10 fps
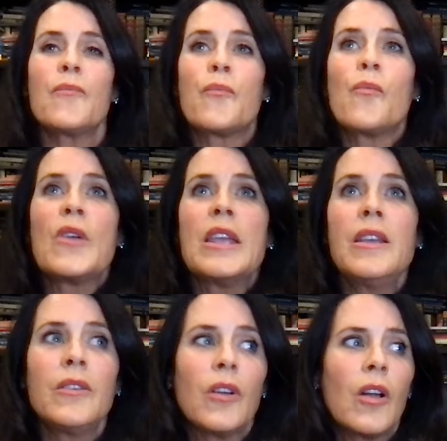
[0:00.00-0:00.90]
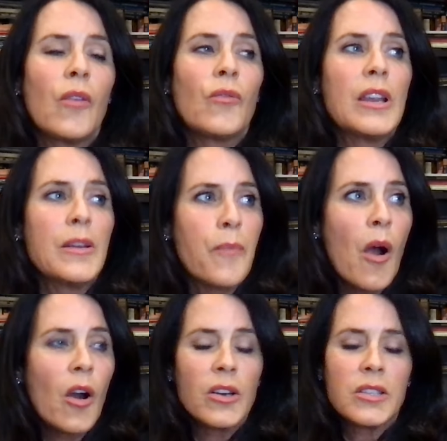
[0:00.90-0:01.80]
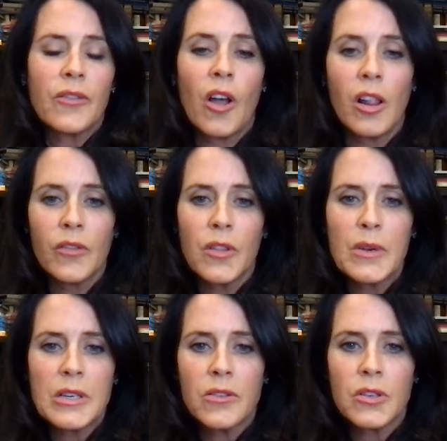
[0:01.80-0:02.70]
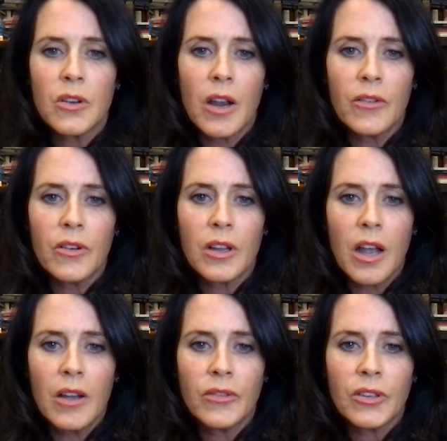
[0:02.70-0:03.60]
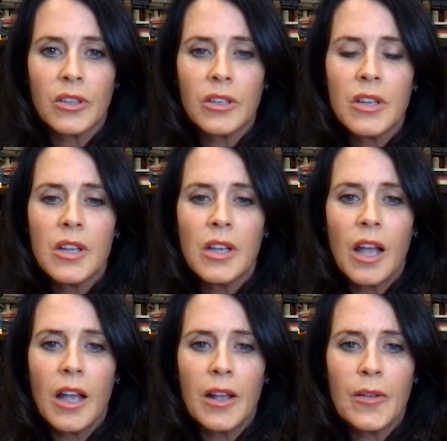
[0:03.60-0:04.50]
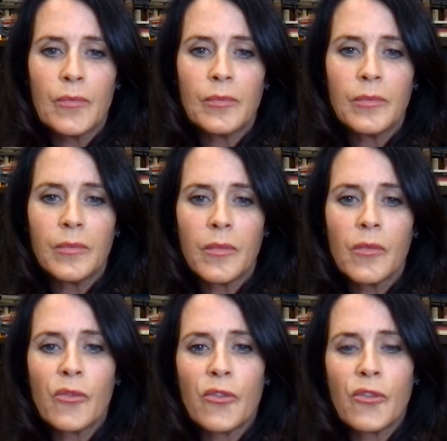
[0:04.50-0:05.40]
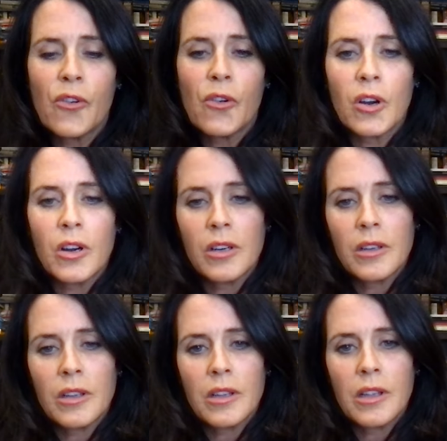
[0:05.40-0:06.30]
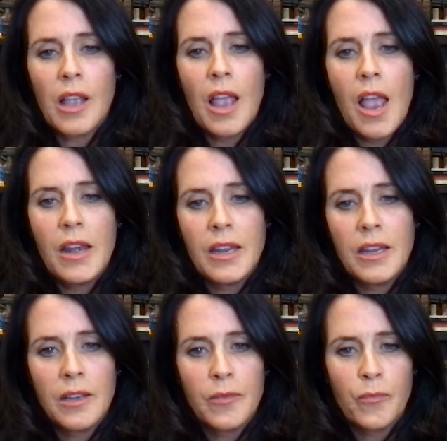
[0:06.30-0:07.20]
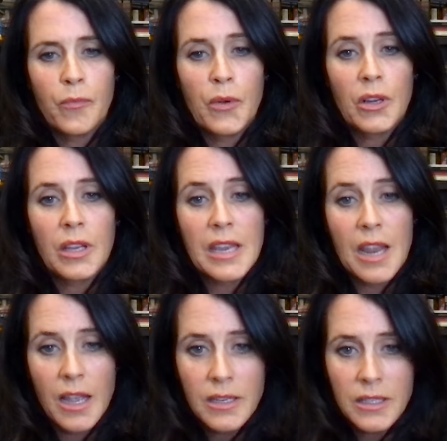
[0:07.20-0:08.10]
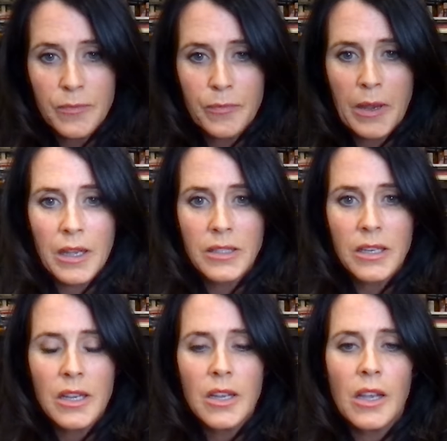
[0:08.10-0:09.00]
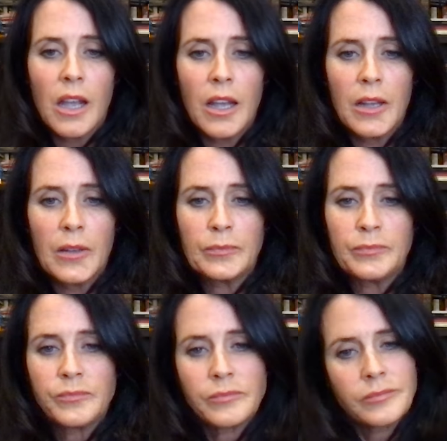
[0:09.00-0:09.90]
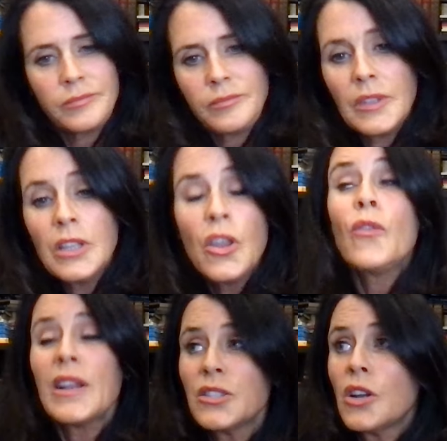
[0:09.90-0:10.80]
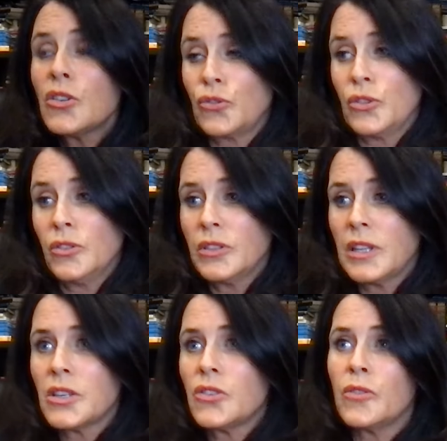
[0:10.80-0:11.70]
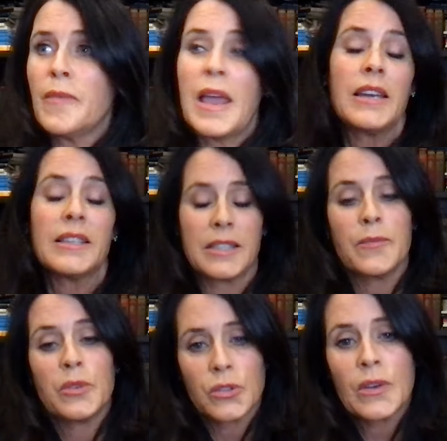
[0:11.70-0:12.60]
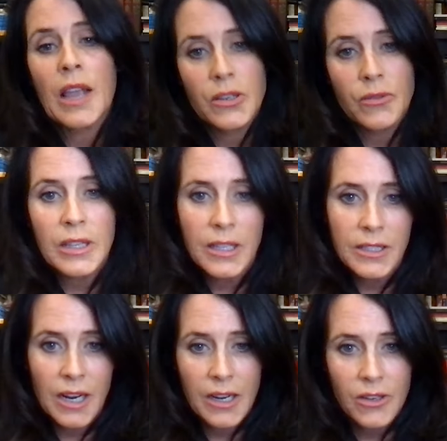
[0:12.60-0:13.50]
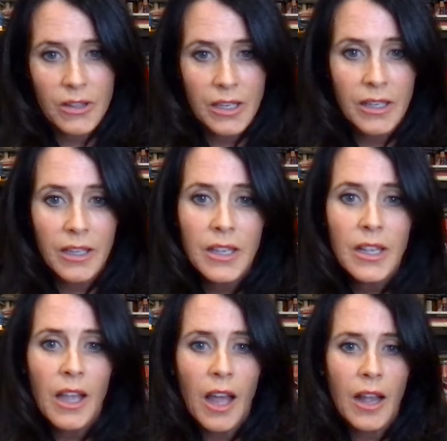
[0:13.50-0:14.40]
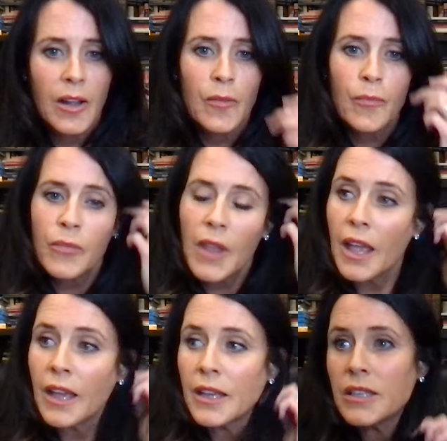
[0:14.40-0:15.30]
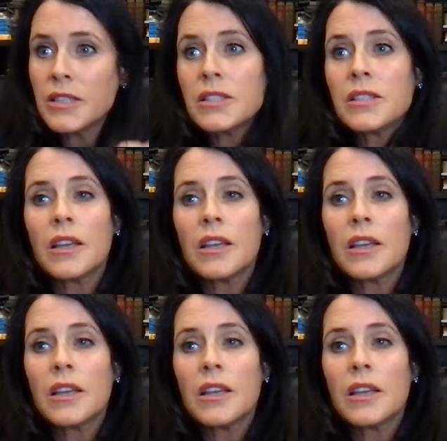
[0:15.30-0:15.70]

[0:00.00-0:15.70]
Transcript: we read parts of all of them. We don't do cover to cover um, for any book yet, but um, no, that's not true. That's not true. Man in Symbols, we had to read the entire thing. Um, and